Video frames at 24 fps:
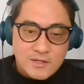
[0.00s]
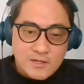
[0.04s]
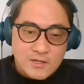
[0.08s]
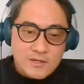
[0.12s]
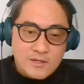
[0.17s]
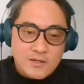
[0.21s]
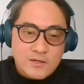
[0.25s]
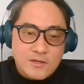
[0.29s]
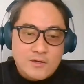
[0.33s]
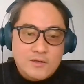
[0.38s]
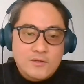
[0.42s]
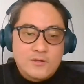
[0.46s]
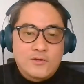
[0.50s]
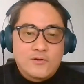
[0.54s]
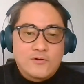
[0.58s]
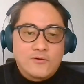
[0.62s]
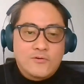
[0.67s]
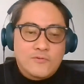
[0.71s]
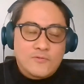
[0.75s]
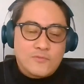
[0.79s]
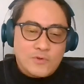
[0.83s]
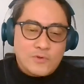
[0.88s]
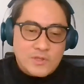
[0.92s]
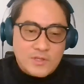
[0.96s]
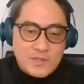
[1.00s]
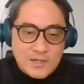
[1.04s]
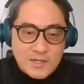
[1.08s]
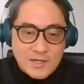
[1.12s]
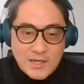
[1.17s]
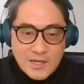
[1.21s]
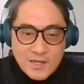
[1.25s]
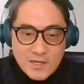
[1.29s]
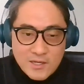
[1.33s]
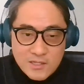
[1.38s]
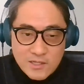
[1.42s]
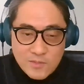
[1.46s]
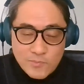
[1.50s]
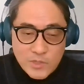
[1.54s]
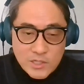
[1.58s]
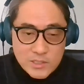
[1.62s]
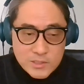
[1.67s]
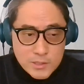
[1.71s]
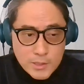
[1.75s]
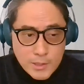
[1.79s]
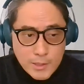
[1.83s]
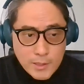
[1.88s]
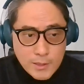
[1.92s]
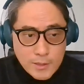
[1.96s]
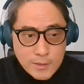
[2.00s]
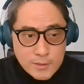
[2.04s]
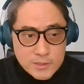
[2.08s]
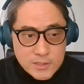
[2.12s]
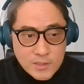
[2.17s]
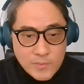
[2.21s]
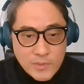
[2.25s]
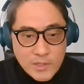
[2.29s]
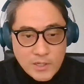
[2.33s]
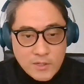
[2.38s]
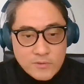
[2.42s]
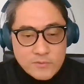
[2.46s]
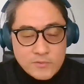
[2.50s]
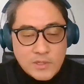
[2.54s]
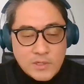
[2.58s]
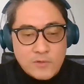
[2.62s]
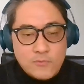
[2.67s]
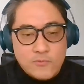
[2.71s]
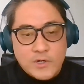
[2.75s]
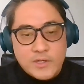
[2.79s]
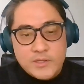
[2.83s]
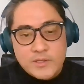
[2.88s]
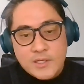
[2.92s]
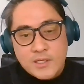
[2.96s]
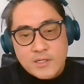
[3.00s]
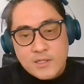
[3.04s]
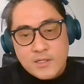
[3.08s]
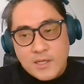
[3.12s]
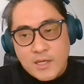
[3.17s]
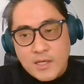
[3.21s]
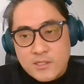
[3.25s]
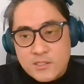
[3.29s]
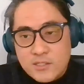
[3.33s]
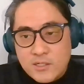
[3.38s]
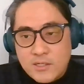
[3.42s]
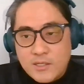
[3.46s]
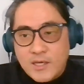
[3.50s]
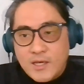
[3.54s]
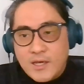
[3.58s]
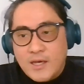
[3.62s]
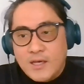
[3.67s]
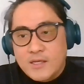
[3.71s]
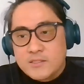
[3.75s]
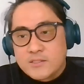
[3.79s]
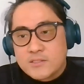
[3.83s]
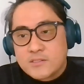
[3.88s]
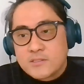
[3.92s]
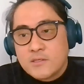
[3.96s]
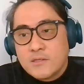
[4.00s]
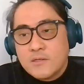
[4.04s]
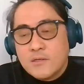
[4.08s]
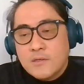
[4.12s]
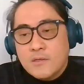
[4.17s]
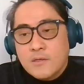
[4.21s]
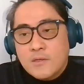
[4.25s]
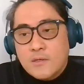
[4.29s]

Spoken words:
within an academic setting somehow, and one that actually has